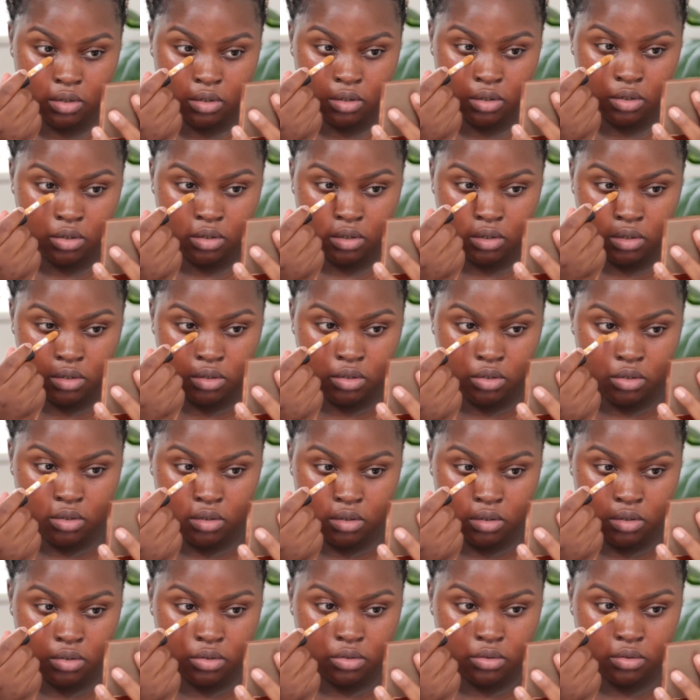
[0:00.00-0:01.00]

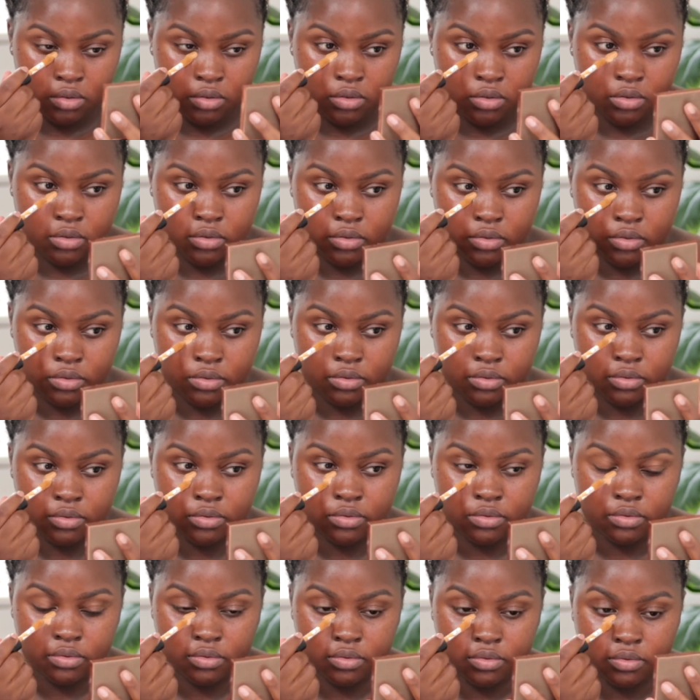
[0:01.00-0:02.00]

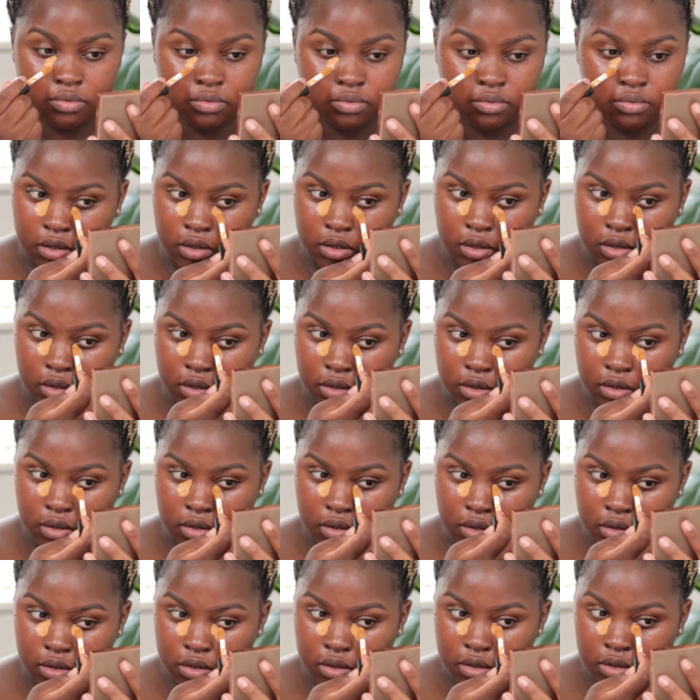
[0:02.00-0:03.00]

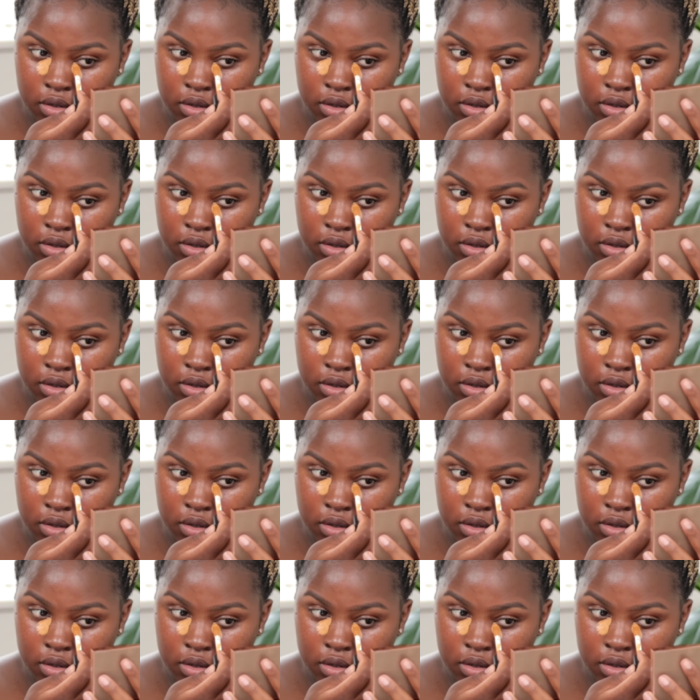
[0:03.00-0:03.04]
No one is speaking in this clip.